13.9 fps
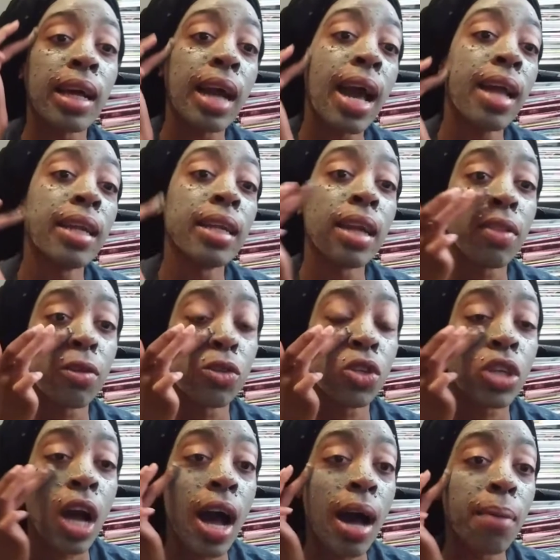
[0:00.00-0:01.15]
Like I had another
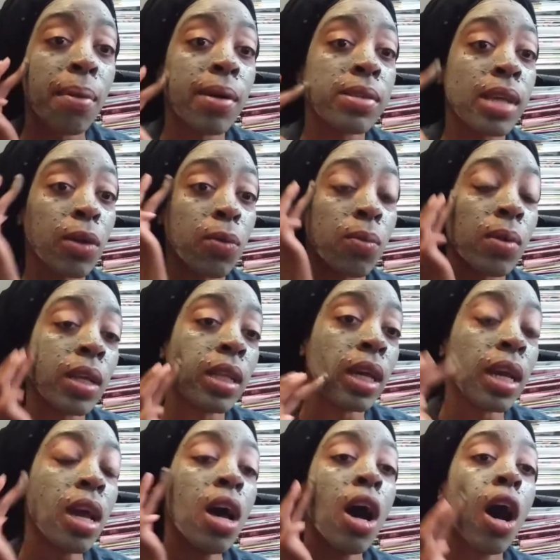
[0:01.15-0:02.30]
job. I was like
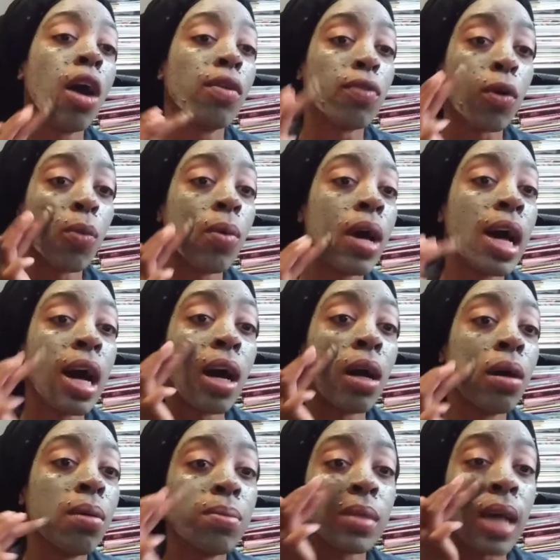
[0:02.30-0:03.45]
really
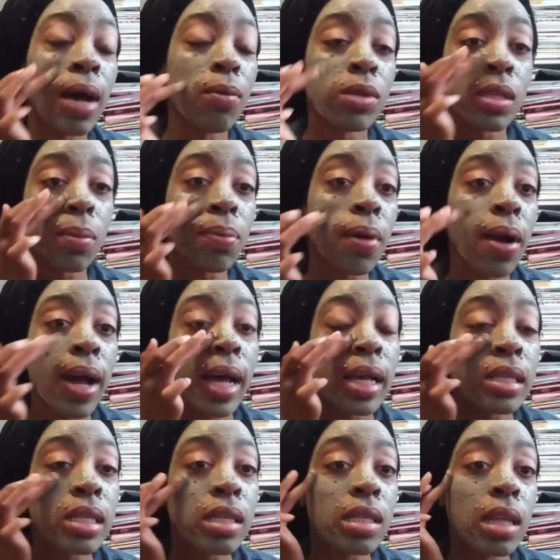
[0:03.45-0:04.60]
overwhelmed. I was
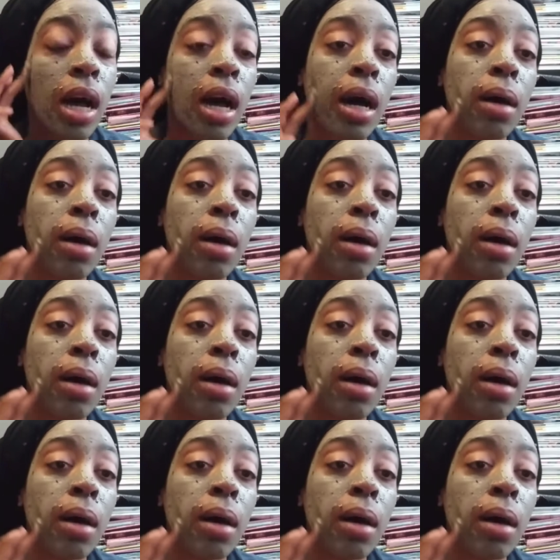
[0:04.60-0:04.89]
depressed.